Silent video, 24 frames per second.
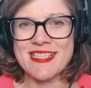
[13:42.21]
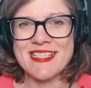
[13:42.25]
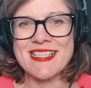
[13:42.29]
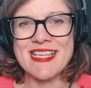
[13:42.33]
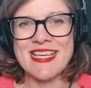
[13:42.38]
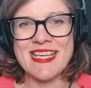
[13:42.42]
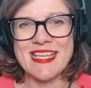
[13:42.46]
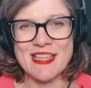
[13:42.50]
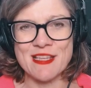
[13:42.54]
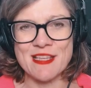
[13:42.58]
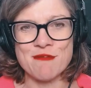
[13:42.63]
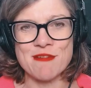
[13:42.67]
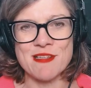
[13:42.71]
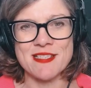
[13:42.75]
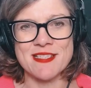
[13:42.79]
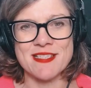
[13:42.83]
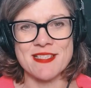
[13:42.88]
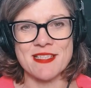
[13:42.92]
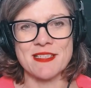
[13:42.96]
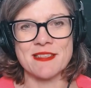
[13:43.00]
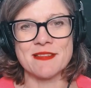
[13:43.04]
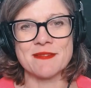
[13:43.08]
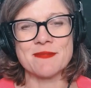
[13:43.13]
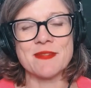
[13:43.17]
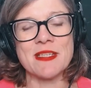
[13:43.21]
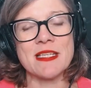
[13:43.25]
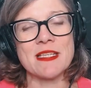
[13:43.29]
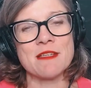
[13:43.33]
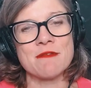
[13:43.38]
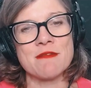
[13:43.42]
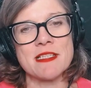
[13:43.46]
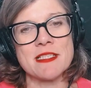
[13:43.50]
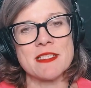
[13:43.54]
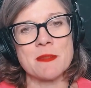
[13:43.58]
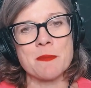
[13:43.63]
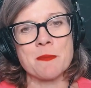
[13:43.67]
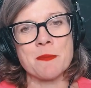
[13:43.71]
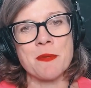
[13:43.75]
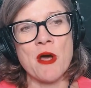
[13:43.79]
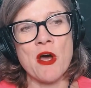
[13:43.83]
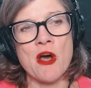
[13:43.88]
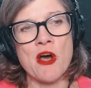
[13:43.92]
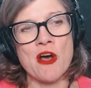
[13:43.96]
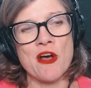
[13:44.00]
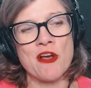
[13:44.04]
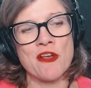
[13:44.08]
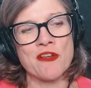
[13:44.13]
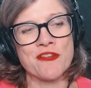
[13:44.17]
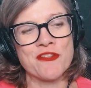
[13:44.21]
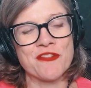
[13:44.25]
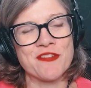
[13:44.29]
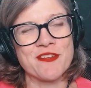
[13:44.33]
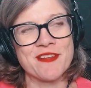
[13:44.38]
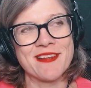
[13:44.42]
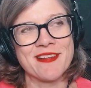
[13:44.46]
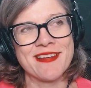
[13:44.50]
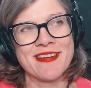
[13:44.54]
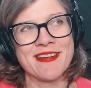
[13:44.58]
sure in the recent in the recent past